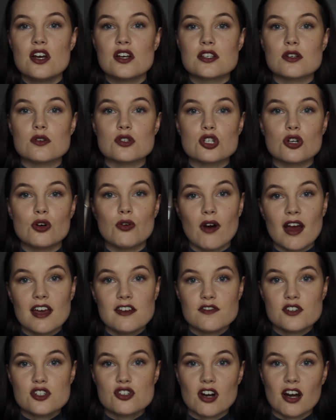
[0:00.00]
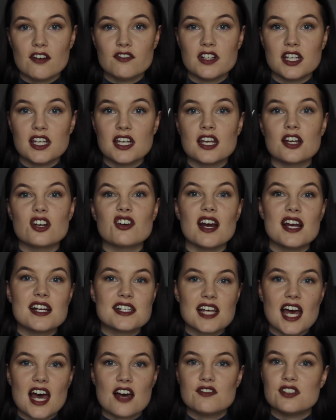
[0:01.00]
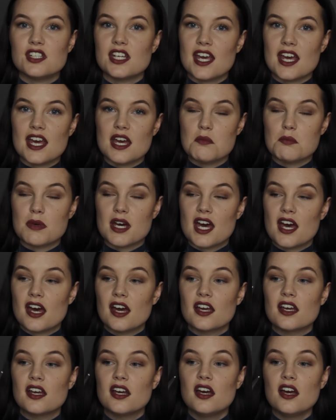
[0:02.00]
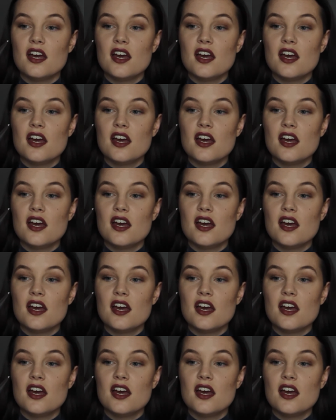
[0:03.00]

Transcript: so it's great for traveling, great to have in your handbag,